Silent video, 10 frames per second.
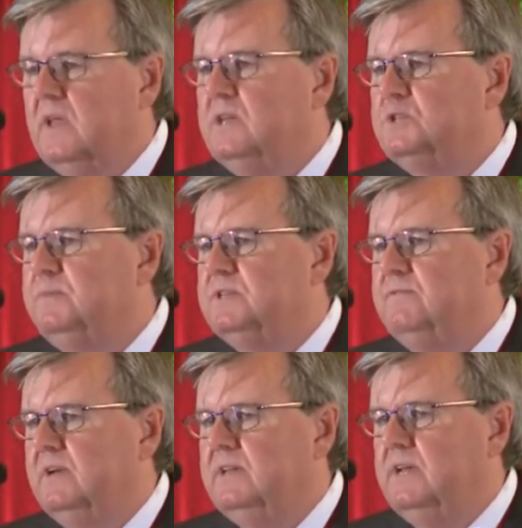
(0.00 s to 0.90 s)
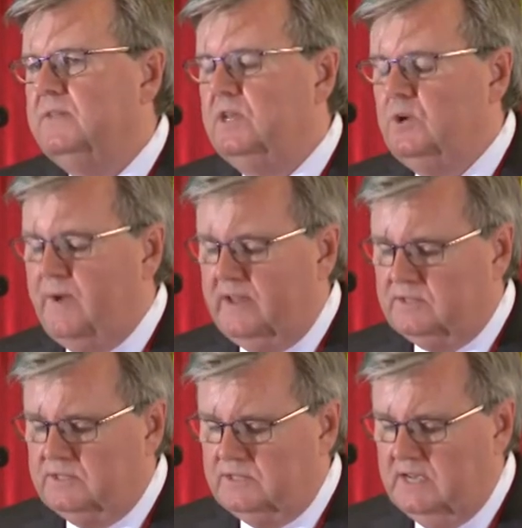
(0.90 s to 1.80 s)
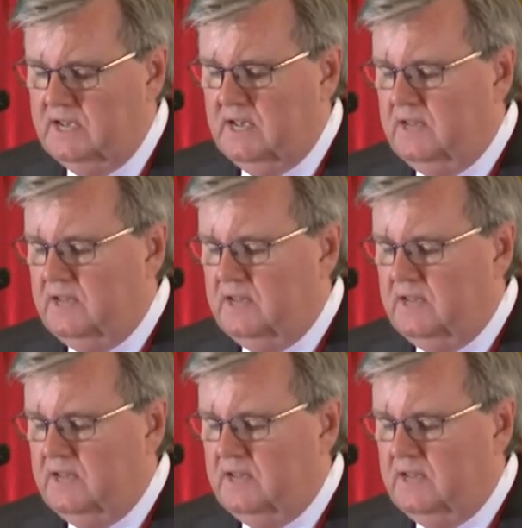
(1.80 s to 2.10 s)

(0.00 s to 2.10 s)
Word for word: And specifically in the US,